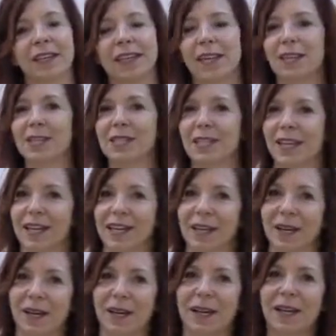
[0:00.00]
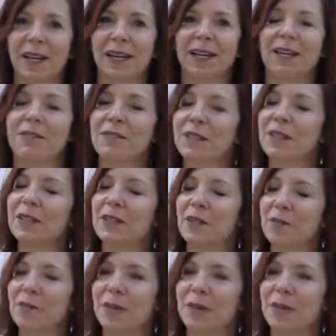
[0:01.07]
kids that give us a little